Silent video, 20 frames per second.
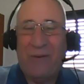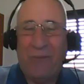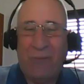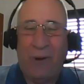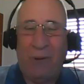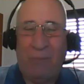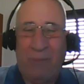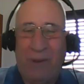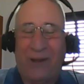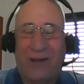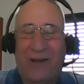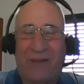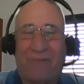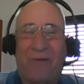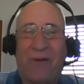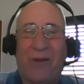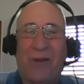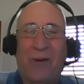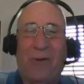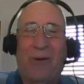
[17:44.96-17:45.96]
we'll build it
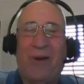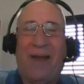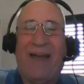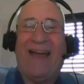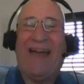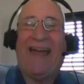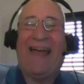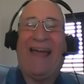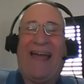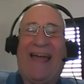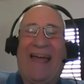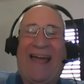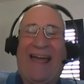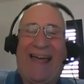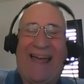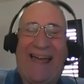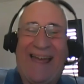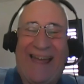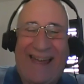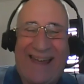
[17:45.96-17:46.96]
for you.
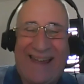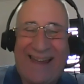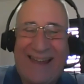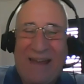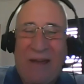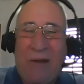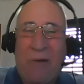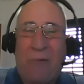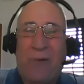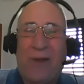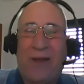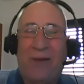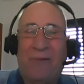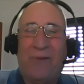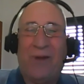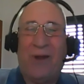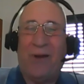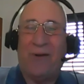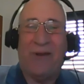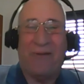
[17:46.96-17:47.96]

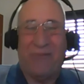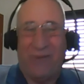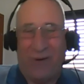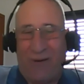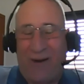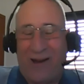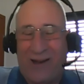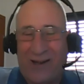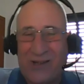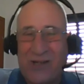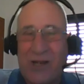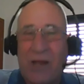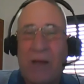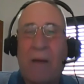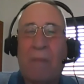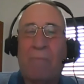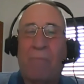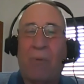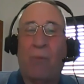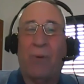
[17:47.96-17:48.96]
we don't have urology,
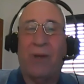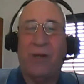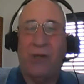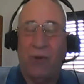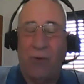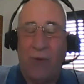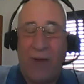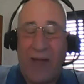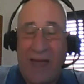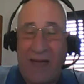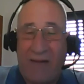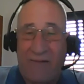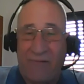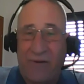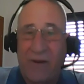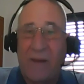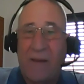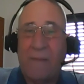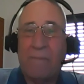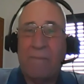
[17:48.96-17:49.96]
but we do have
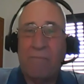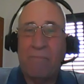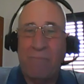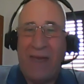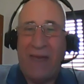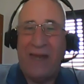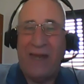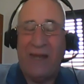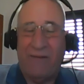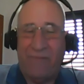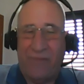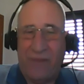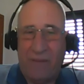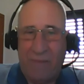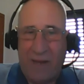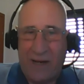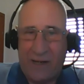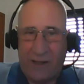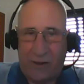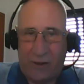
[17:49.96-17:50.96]
many of the
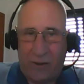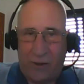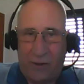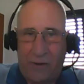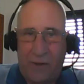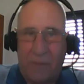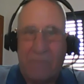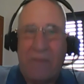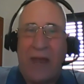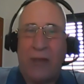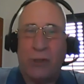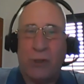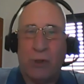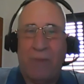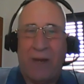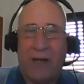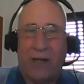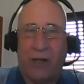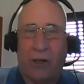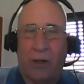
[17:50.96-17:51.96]
major
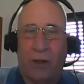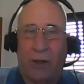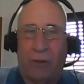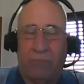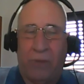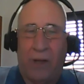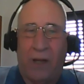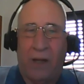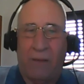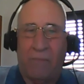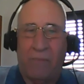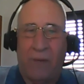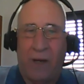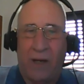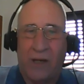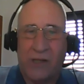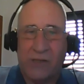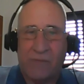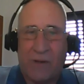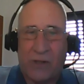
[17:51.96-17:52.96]
medical
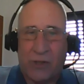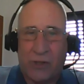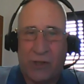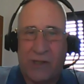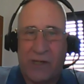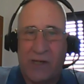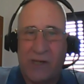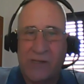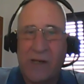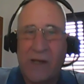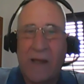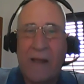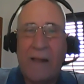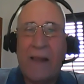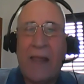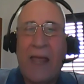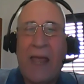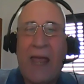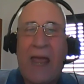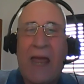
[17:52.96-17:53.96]
specialties.
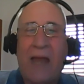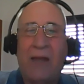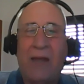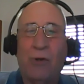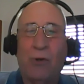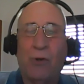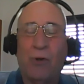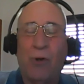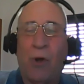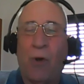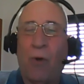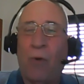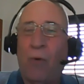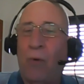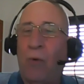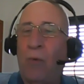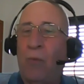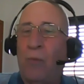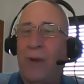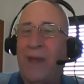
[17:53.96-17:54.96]
And
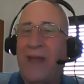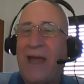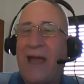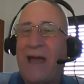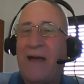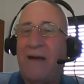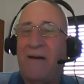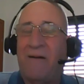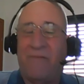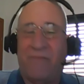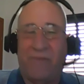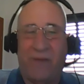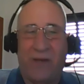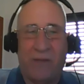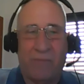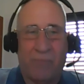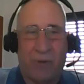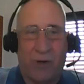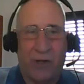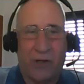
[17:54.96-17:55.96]
we have
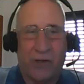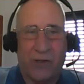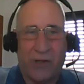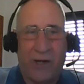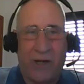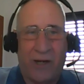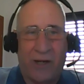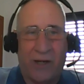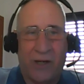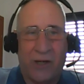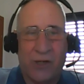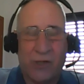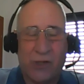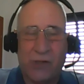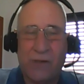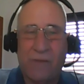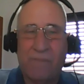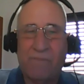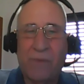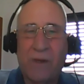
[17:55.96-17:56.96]
in Burlington English
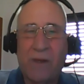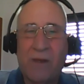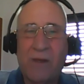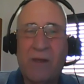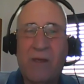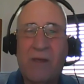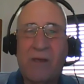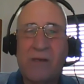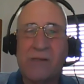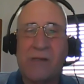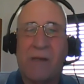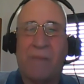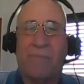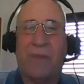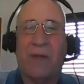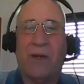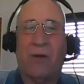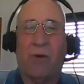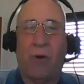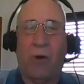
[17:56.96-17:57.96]

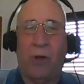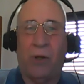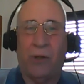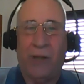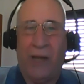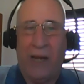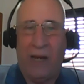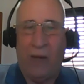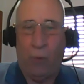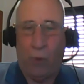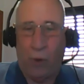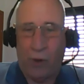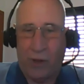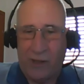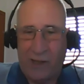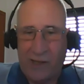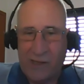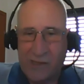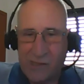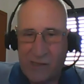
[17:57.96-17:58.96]
something called a word
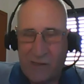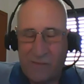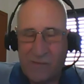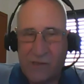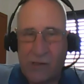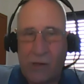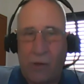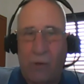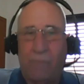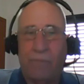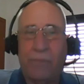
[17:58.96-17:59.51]
list. So